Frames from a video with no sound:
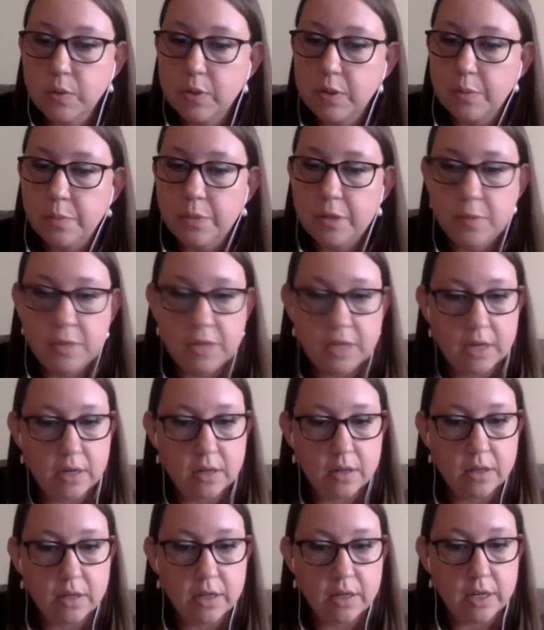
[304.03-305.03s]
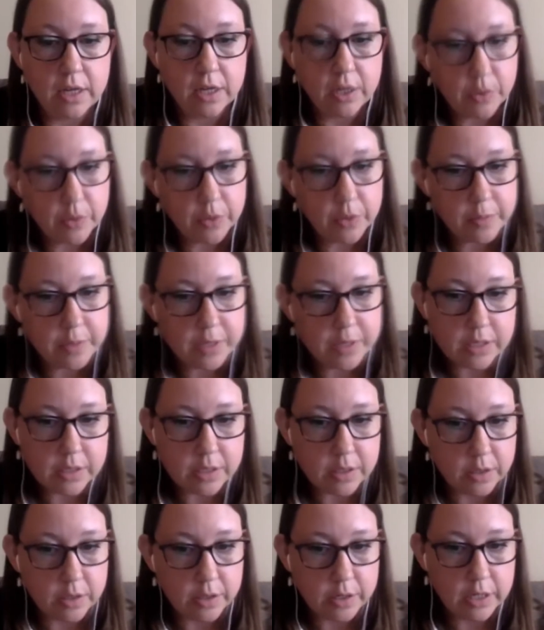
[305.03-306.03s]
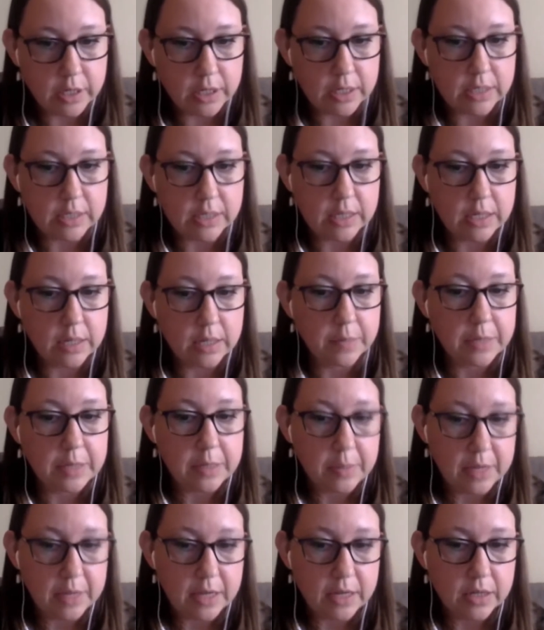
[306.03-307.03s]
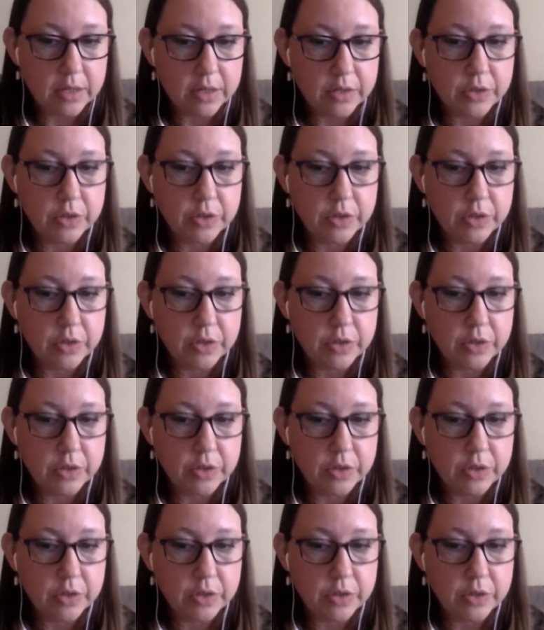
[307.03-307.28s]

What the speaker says: PBL and inquiry-based learning is that in PBL,